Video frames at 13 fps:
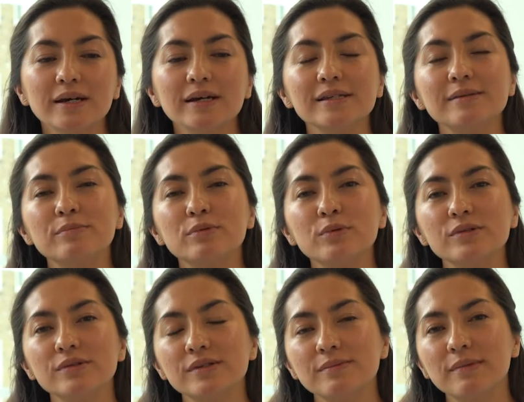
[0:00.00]
It's
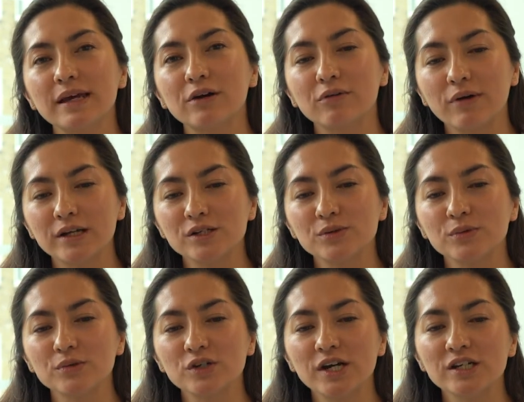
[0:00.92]
important to make
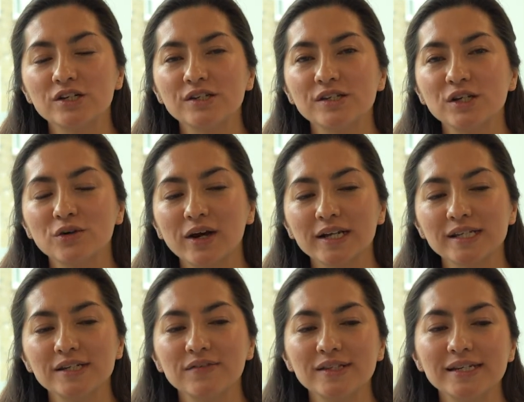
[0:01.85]
gradual changes to your
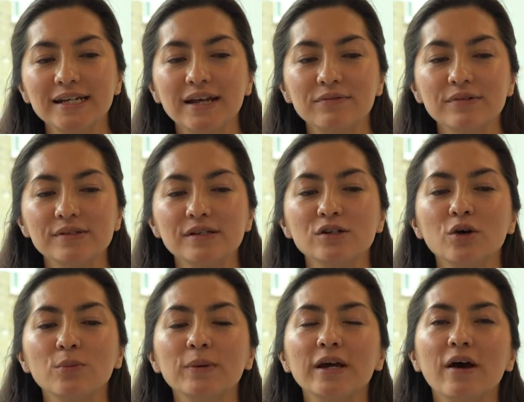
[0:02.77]
activity levels and
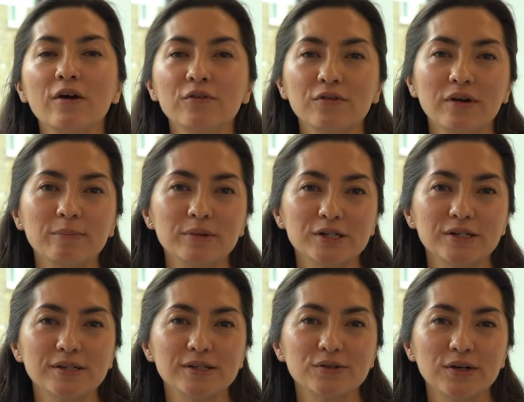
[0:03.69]
not be
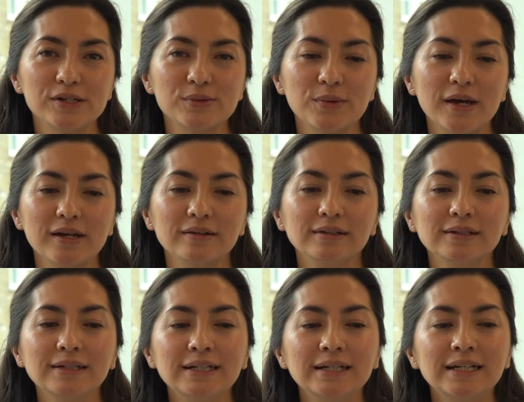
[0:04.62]
over-ambitious straight away.
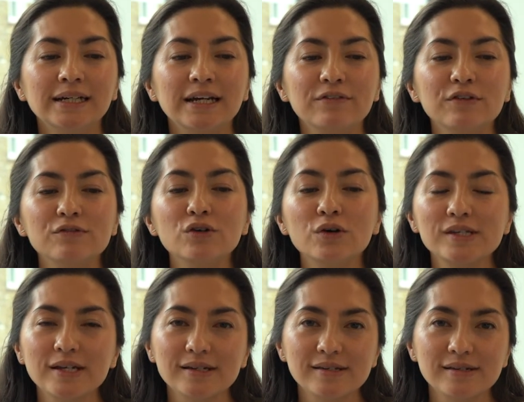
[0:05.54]
If you've
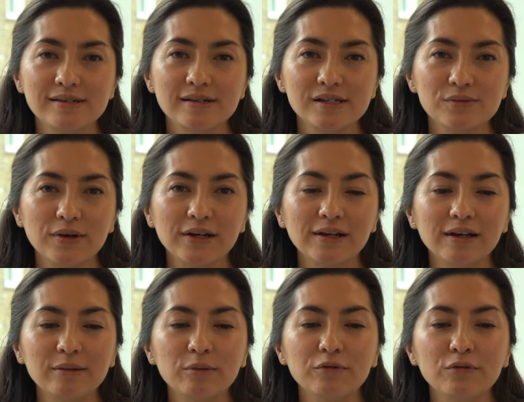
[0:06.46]
not exercised
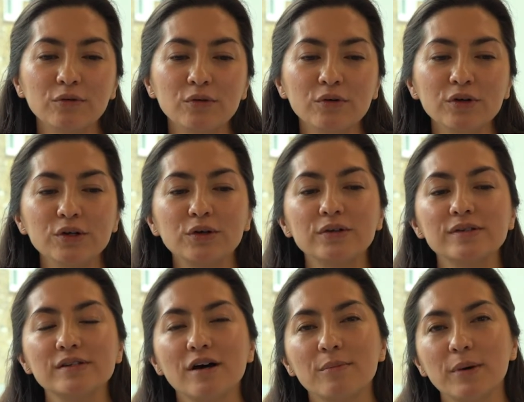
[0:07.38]
regularly before, you could
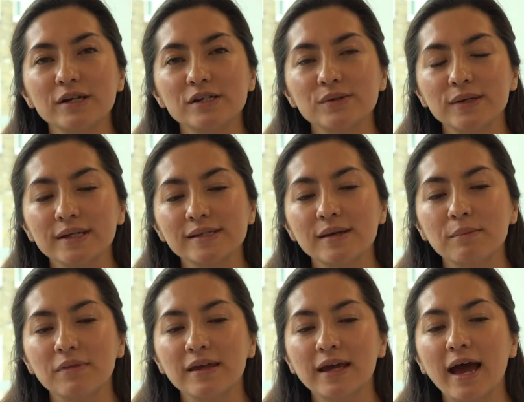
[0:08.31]
start by doing
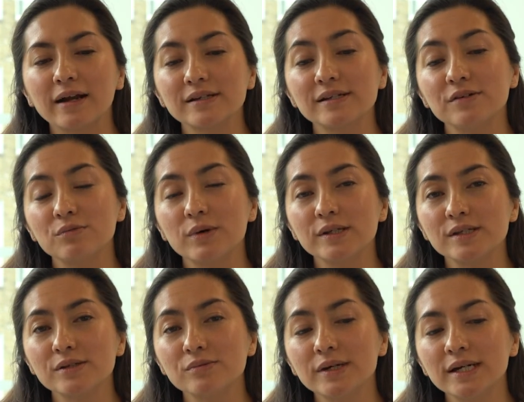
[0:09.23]
something active
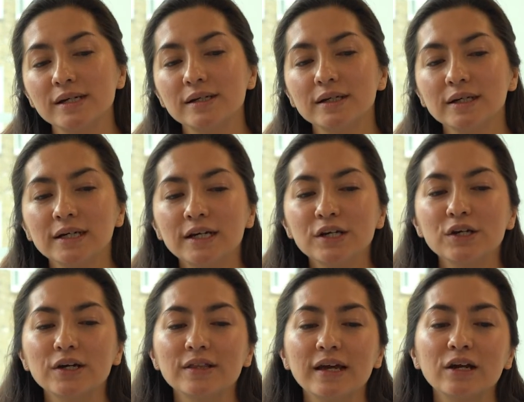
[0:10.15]
once a week.
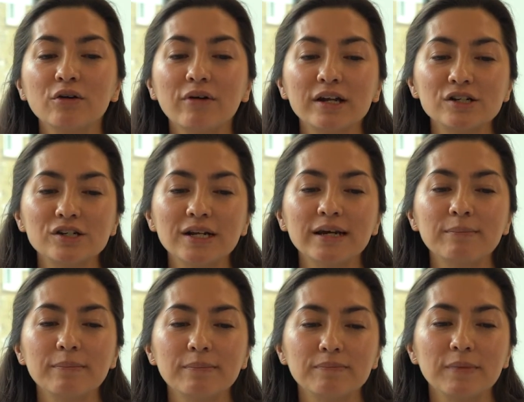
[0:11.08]
You could then gradually
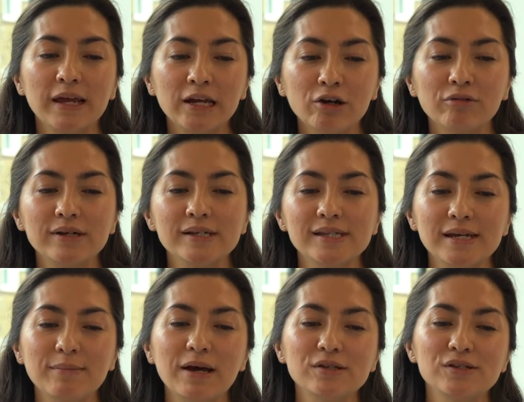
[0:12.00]
increase
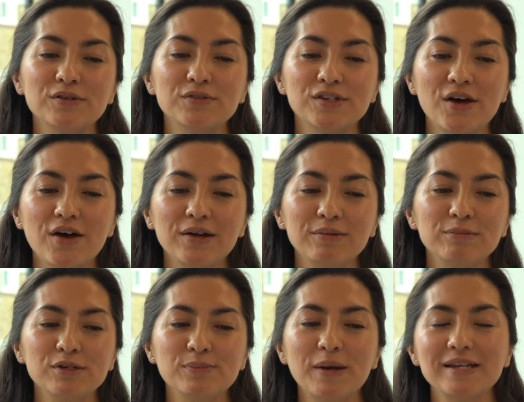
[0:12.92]
the amount of time
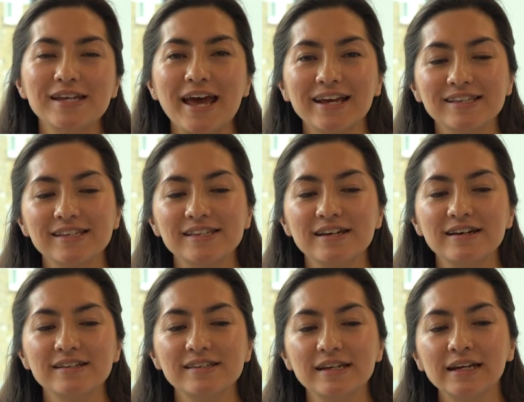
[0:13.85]
you spend
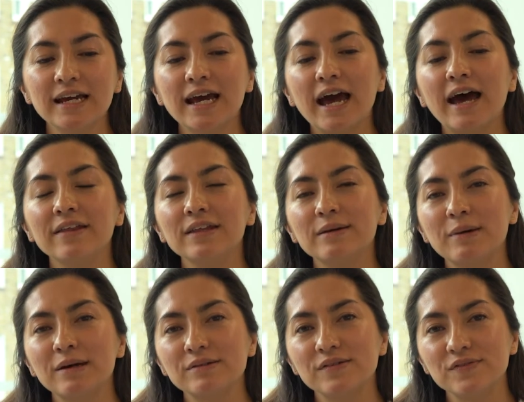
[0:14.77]
exercising and the
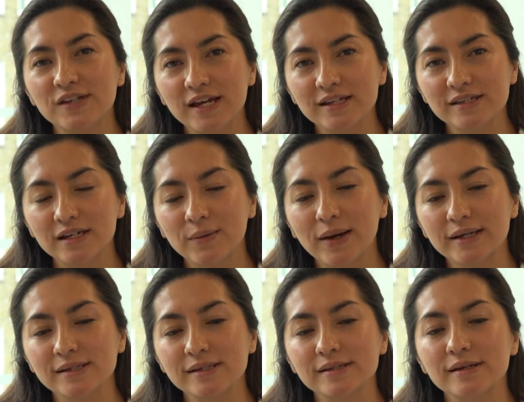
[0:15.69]
amount of days that you
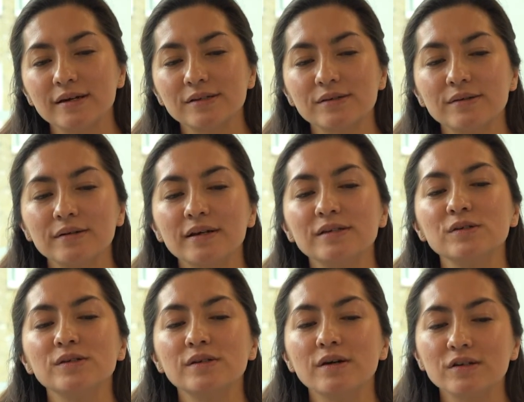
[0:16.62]
exercise on as
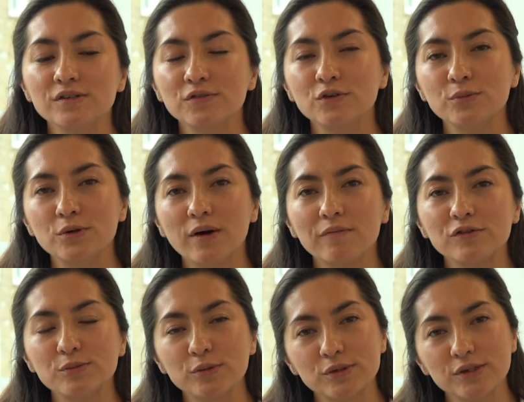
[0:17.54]
you start to feel more
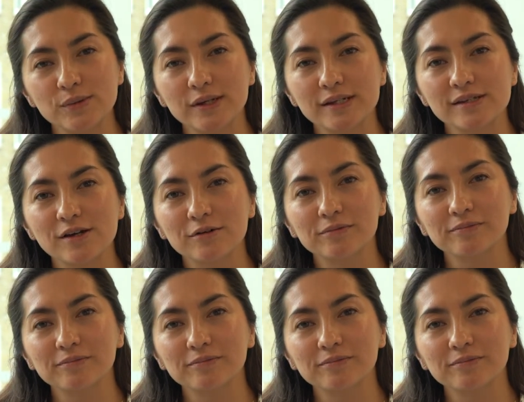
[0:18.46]
comfortable doing so.